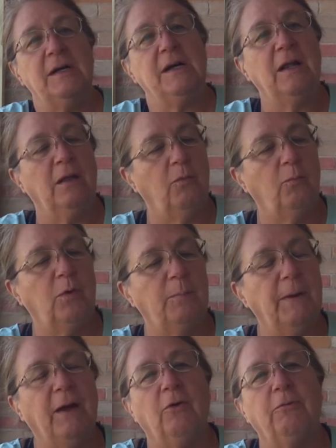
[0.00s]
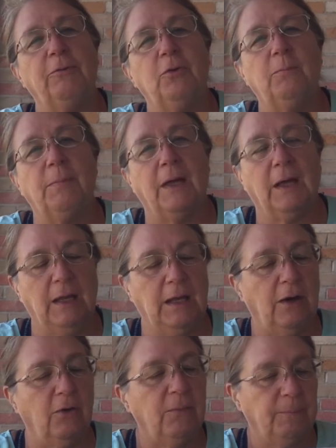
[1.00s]
woodpecker food bucket here.
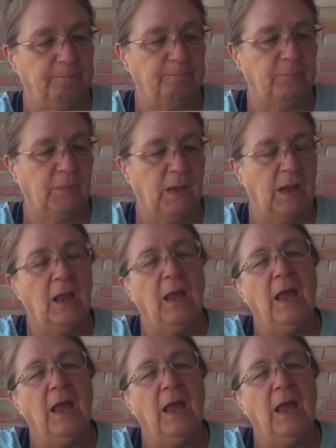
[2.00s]
We